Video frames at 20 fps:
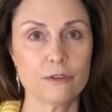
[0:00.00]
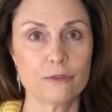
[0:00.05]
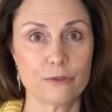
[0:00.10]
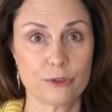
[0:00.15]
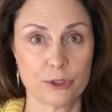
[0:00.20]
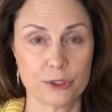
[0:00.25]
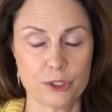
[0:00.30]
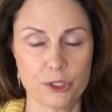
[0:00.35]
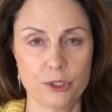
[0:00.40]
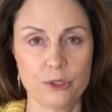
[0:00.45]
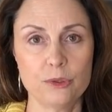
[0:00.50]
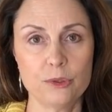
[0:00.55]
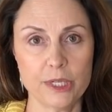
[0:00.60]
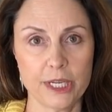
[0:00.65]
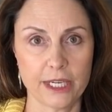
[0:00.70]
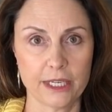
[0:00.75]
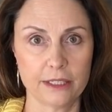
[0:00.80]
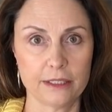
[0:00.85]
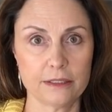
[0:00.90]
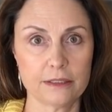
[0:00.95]
for 2
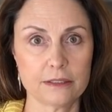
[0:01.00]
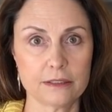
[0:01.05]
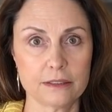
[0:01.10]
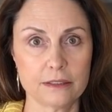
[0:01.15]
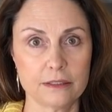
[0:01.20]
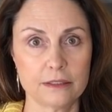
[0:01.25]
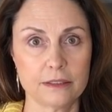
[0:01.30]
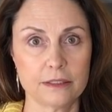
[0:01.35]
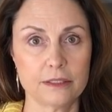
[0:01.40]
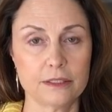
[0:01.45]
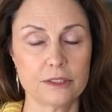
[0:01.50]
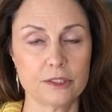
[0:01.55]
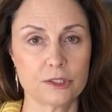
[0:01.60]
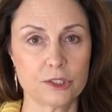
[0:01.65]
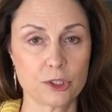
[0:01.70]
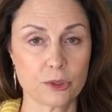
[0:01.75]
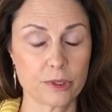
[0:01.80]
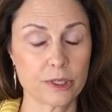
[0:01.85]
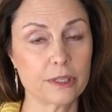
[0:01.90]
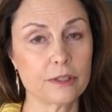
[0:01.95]
days
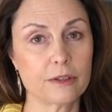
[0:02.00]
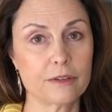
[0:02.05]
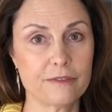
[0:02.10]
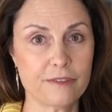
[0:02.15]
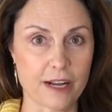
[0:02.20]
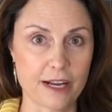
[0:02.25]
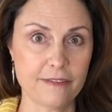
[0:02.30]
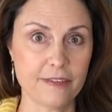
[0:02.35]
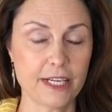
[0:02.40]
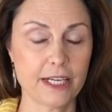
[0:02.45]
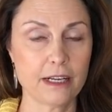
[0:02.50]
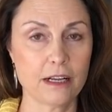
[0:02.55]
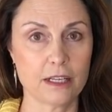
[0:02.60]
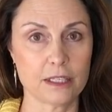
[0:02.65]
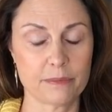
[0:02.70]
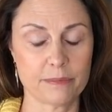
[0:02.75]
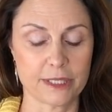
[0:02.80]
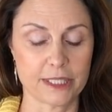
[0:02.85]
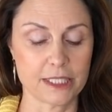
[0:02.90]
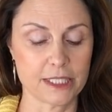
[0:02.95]
during their 5-day
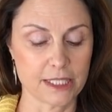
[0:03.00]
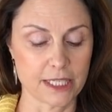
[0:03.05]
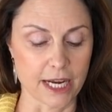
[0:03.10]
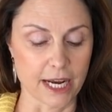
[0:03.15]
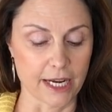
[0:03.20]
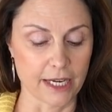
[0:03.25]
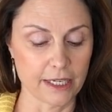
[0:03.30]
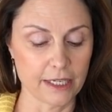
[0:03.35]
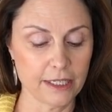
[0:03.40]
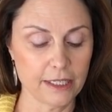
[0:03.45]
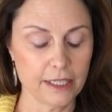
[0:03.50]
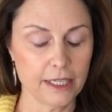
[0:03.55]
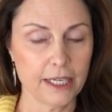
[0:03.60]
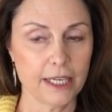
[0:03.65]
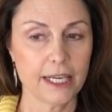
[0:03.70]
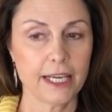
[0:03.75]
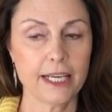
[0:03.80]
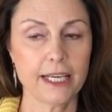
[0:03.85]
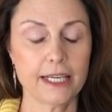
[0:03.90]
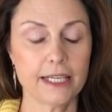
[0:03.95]
hospital stay,
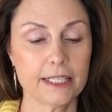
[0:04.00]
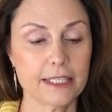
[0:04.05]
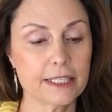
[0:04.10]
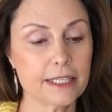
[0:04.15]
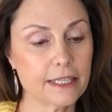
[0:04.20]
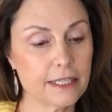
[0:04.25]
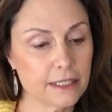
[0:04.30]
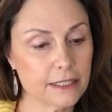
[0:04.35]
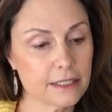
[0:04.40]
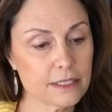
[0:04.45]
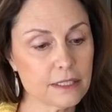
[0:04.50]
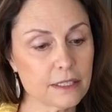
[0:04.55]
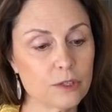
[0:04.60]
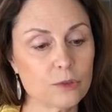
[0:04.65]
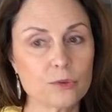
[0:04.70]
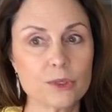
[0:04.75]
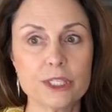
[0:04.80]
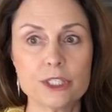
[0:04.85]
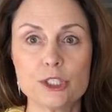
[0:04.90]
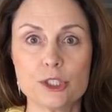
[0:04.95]
and this
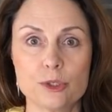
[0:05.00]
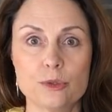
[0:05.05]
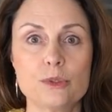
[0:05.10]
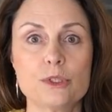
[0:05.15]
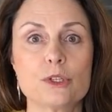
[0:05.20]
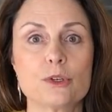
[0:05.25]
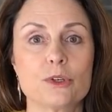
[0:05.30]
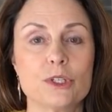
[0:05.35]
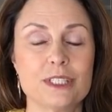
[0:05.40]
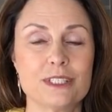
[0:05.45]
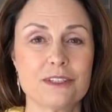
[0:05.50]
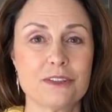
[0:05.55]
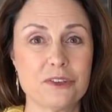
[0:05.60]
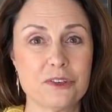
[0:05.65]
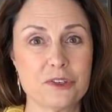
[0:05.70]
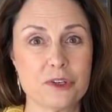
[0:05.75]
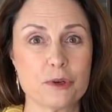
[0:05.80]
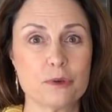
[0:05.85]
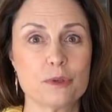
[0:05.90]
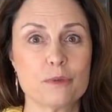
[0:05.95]
reduced their
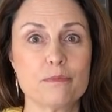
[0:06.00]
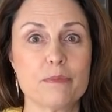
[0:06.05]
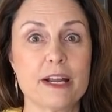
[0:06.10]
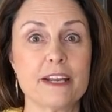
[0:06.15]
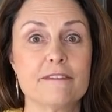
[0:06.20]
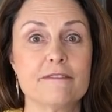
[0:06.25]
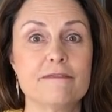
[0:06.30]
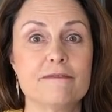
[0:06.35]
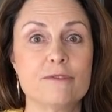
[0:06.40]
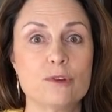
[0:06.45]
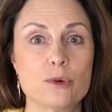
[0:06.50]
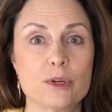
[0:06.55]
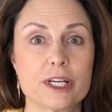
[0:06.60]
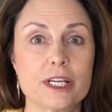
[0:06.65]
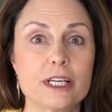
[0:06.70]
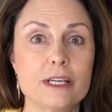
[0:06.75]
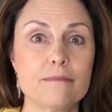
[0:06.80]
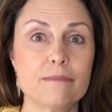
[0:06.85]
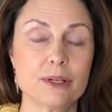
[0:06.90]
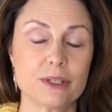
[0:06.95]
insulin dose by
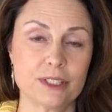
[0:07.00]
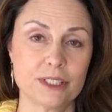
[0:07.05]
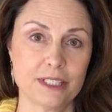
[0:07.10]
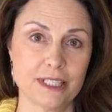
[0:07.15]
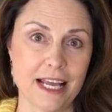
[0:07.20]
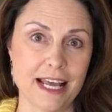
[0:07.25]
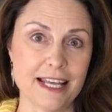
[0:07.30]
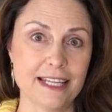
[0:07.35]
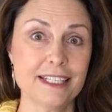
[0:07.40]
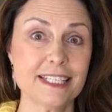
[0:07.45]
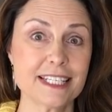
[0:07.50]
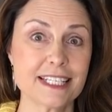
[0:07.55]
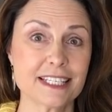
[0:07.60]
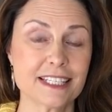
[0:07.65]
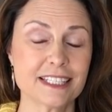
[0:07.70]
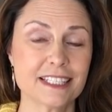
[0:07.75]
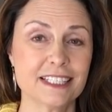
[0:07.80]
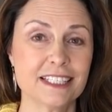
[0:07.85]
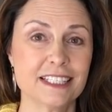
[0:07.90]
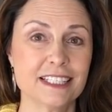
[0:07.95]
40%.
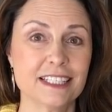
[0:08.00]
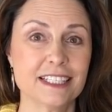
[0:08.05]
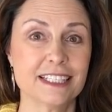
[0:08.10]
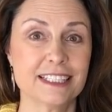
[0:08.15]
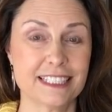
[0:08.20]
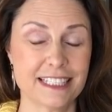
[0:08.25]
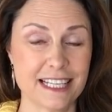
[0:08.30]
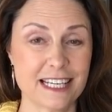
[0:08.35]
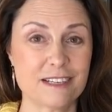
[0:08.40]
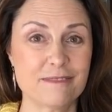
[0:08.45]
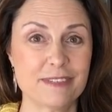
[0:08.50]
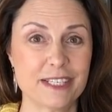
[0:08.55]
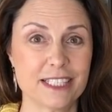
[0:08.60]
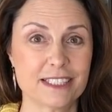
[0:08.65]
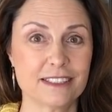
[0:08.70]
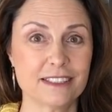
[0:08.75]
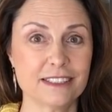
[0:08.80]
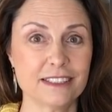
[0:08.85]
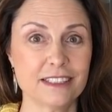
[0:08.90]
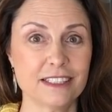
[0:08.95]
Isn't that
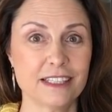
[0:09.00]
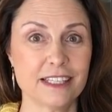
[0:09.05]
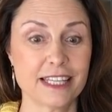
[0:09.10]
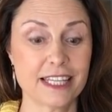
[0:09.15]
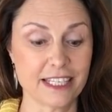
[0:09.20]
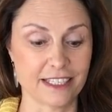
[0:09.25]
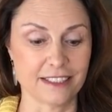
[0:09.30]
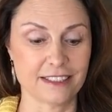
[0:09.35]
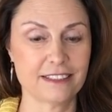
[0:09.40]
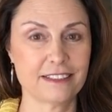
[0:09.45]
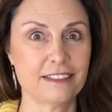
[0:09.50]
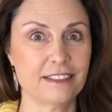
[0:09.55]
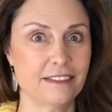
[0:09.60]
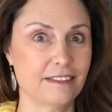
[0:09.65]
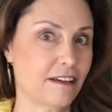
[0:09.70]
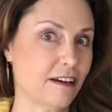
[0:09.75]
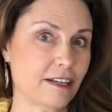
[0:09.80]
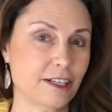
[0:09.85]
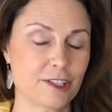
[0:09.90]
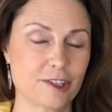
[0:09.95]
amazing? This,
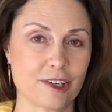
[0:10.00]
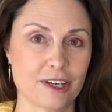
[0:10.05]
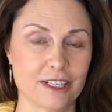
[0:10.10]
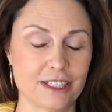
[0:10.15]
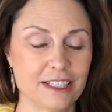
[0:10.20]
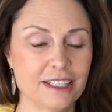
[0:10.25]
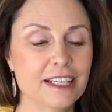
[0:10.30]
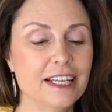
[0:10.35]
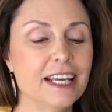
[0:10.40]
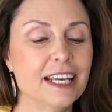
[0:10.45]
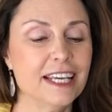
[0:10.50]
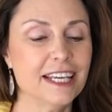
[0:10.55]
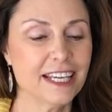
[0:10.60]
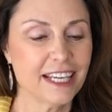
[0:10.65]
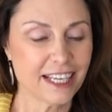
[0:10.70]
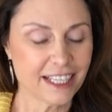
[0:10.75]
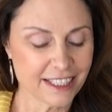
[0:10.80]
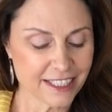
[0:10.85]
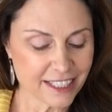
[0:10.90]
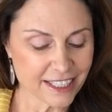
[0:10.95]
not a drug.
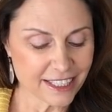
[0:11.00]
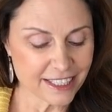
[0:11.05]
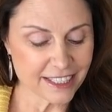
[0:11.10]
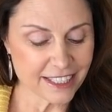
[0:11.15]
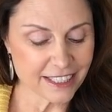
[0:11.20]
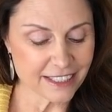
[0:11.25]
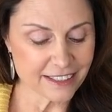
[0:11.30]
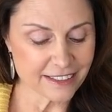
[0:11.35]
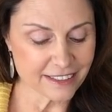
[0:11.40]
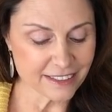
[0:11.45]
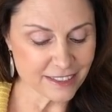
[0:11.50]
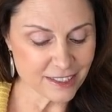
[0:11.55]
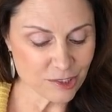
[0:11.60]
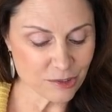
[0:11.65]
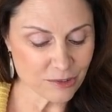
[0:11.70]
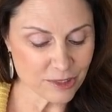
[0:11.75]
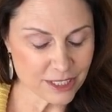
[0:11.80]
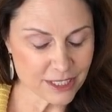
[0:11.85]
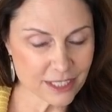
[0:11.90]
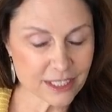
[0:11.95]
And then
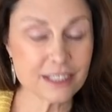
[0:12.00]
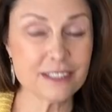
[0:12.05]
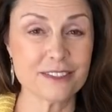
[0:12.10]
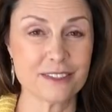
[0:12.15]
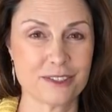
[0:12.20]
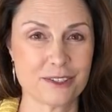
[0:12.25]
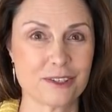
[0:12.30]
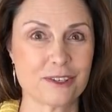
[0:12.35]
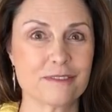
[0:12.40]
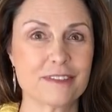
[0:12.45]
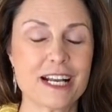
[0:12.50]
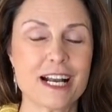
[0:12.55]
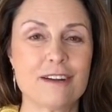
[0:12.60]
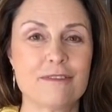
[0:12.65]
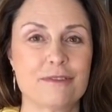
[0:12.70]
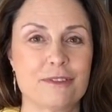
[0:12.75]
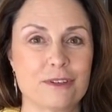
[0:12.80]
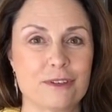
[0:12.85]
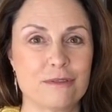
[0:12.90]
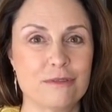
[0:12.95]
this was conserved
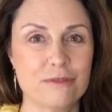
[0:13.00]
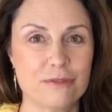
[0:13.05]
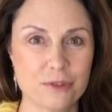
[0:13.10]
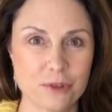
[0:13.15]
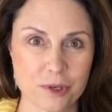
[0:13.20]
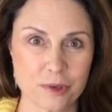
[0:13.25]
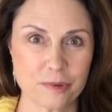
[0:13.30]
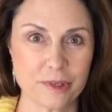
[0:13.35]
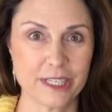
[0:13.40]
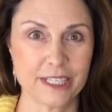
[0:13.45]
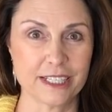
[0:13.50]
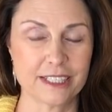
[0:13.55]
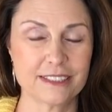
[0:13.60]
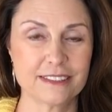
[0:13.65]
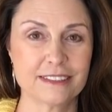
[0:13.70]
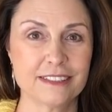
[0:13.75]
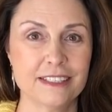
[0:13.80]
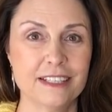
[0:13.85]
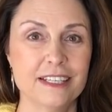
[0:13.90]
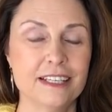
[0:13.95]
after 4
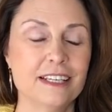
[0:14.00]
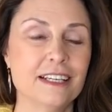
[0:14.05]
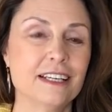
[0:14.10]
weeks.